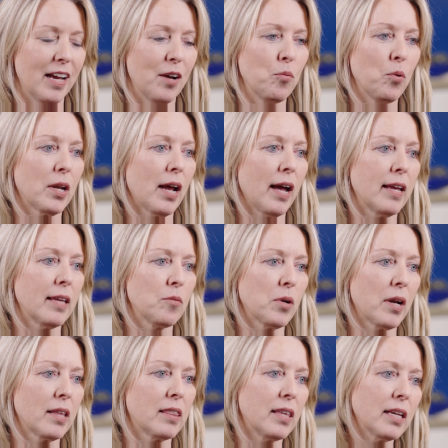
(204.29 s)
What
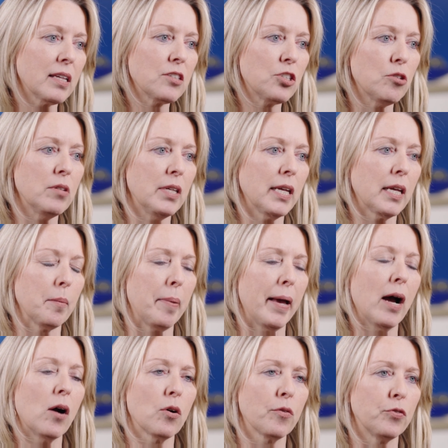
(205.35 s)
I think is unique and
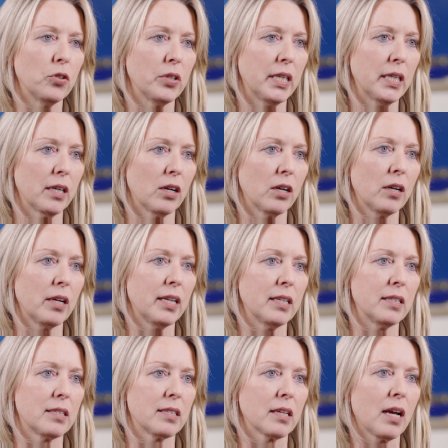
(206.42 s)
powerful here
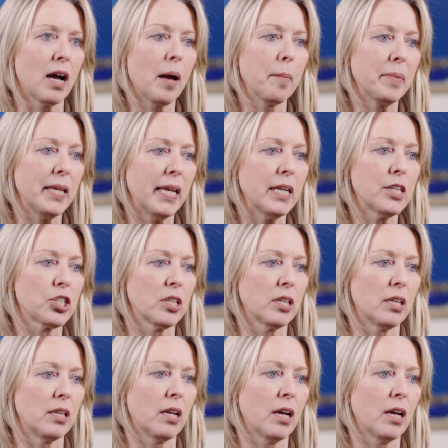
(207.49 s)
is the combination